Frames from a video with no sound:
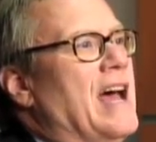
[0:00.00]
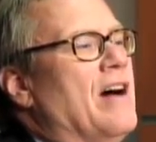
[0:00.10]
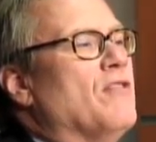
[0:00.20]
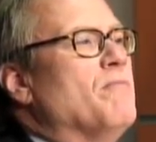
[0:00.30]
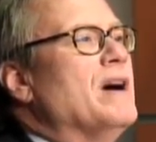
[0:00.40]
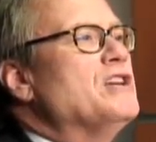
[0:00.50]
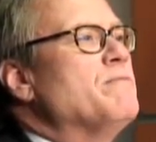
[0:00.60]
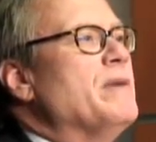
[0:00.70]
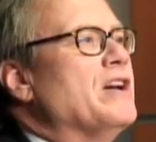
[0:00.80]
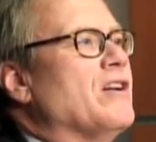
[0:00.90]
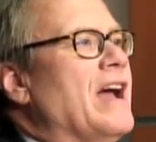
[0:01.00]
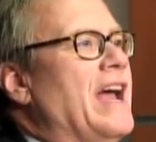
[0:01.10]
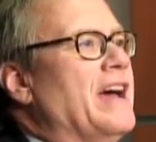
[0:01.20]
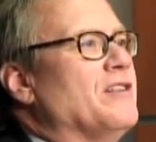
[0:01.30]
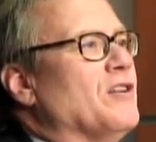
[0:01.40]
have a much better
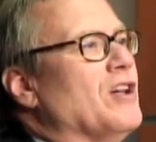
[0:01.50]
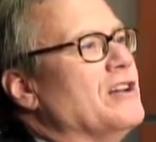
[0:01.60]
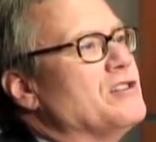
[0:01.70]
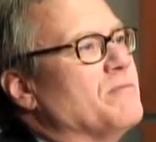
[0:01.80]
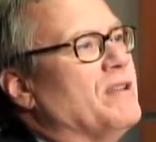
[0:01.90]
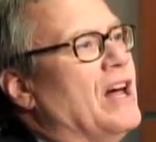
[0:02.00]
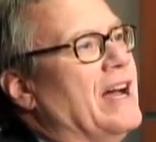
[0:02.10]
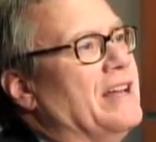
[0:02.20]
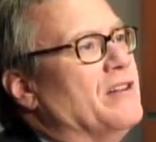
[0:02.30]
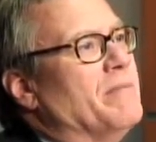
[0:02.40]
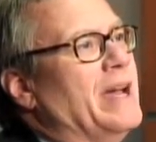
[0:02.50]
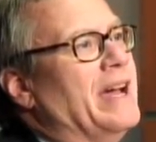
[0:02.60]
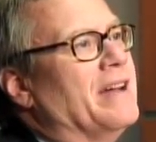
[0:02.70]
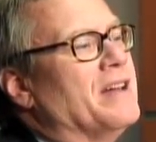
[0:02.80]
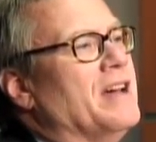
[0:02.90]
handle on supply and
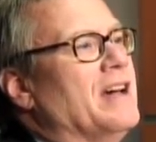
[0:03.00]
demand.